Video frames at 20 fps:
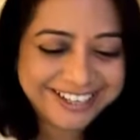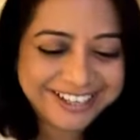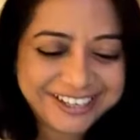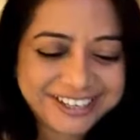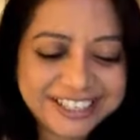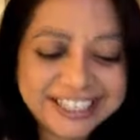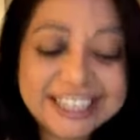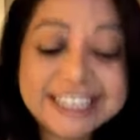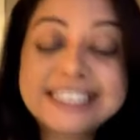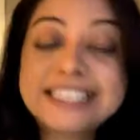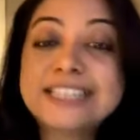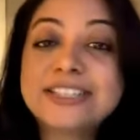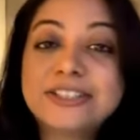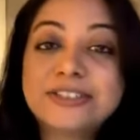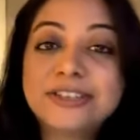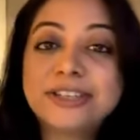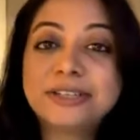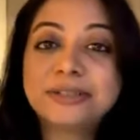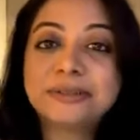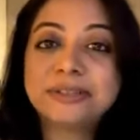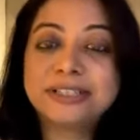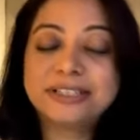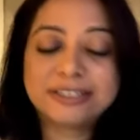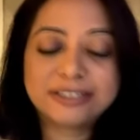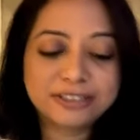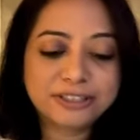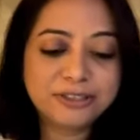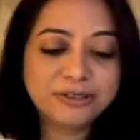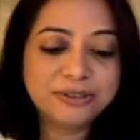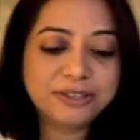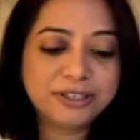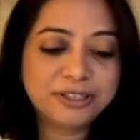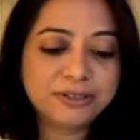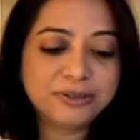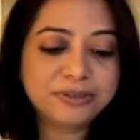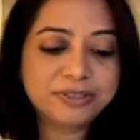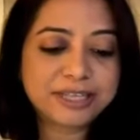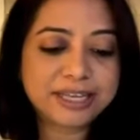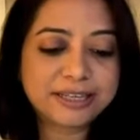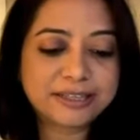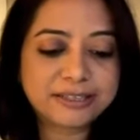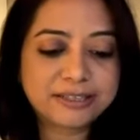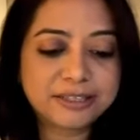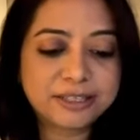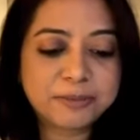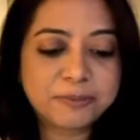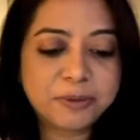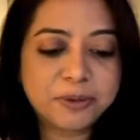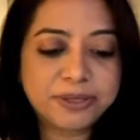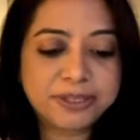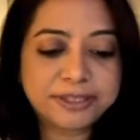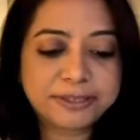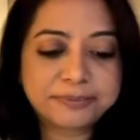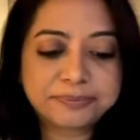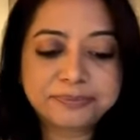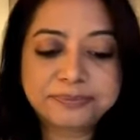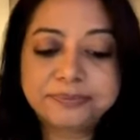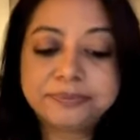All right, let's get straight to it, to the news at this point.